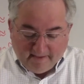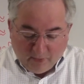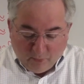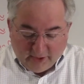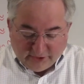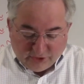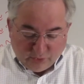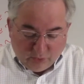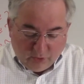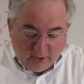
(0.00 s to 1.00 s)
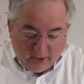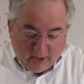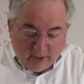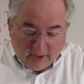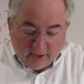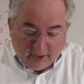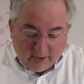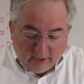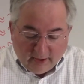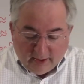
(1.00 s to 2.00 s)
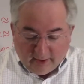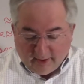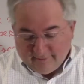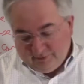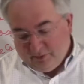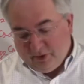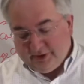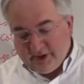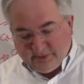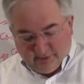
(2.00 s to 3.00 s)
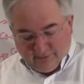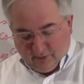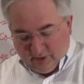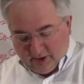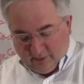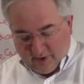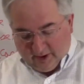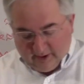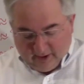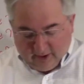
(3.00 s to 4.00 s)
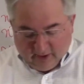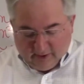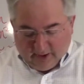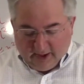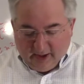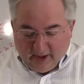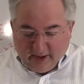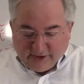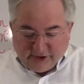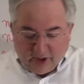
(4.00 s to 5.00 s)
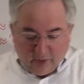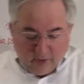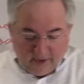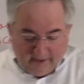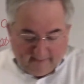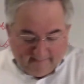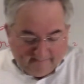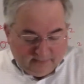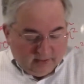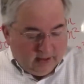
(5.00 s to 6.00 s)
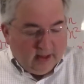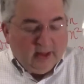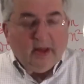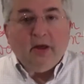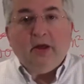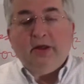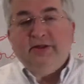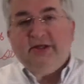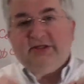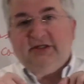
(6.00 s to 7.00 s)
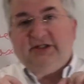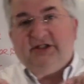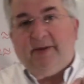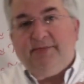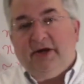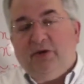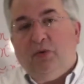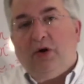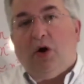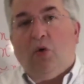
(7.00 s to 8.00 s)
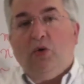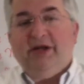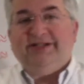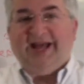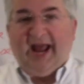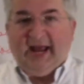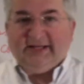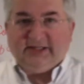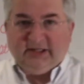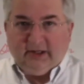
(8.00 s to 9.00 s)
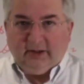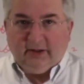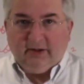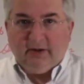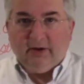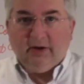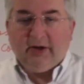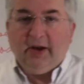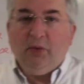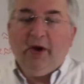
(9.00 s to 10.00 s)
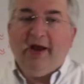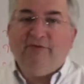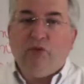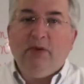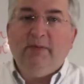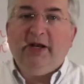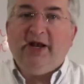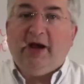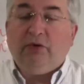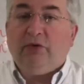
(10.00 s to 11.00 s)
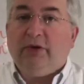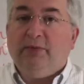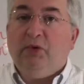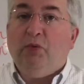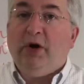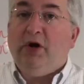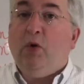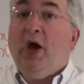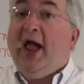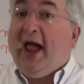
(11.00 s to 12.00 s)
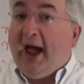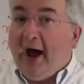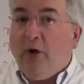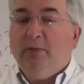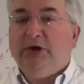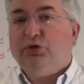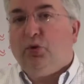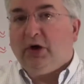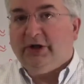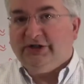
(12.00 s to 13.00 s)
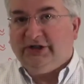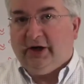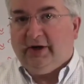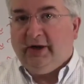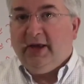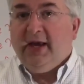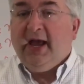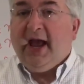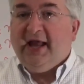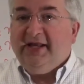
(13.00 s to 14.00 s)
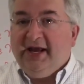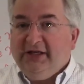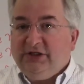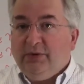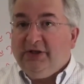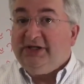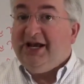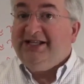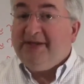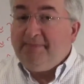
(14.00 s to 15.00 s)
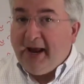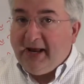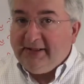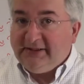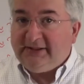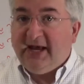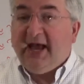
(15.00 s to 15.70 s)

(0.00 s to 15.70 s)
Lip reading: want to do a few more things before we go on. Okay, so this is something we're always asking. Okay, whenever we meet an algorithm, we want to know how much work is done. And the answer is, it depends